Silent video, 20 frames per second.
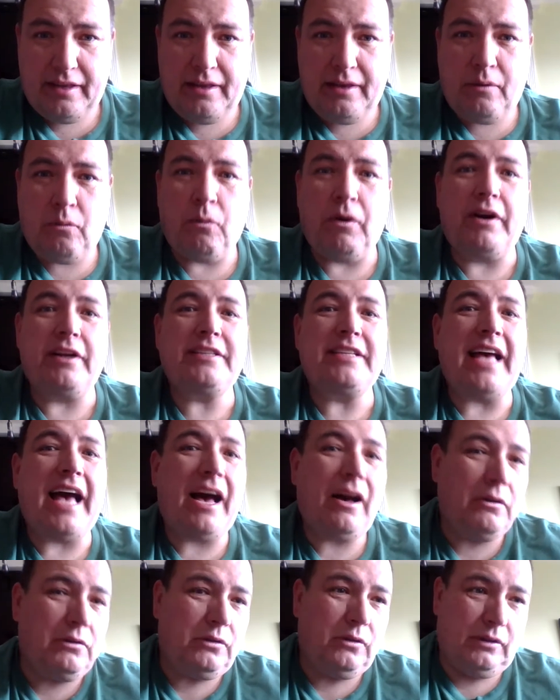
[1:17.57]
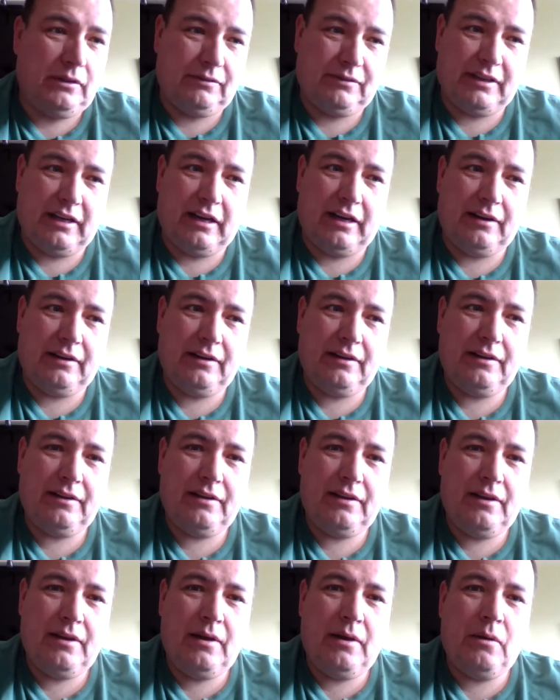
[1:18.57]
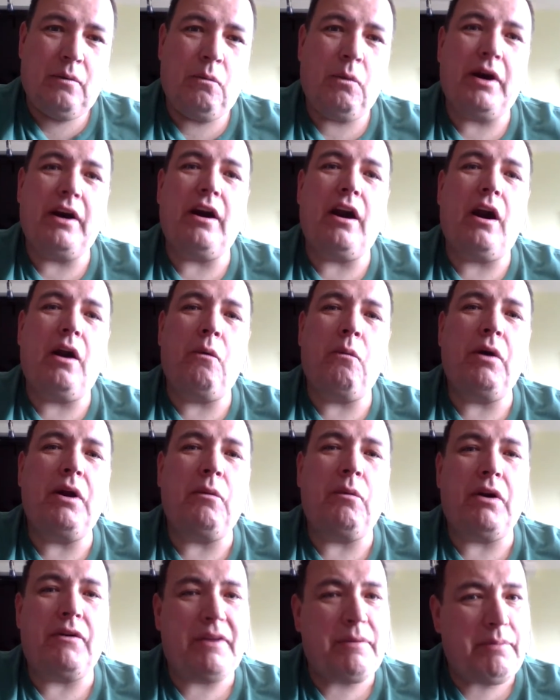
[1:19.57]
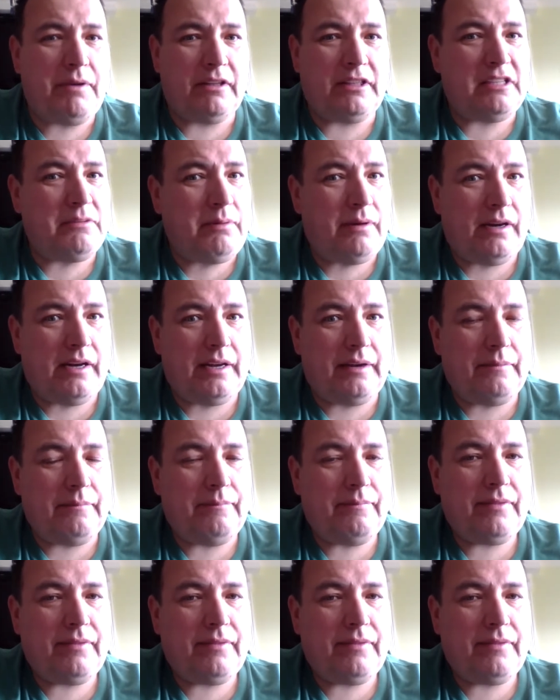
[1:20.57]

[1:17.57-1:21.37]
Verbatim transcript: Where is the household of God? Where are we, what are we built upon?